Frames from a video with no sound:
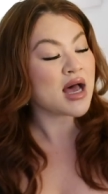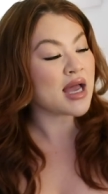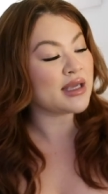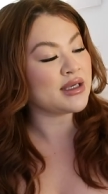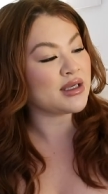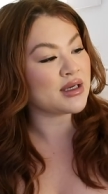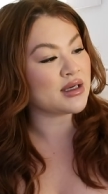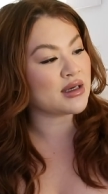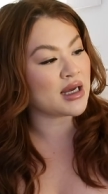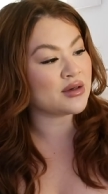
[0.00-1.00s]

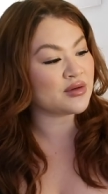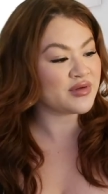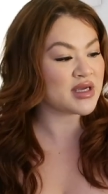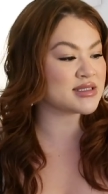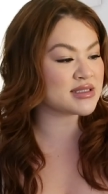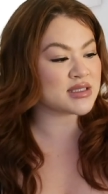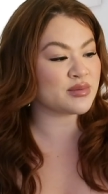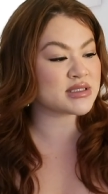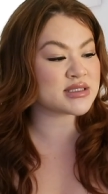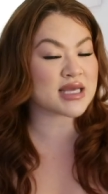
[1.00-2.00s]
I don't know if you guys could tell,
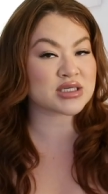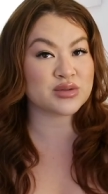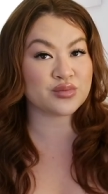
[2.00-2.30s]
but this is actually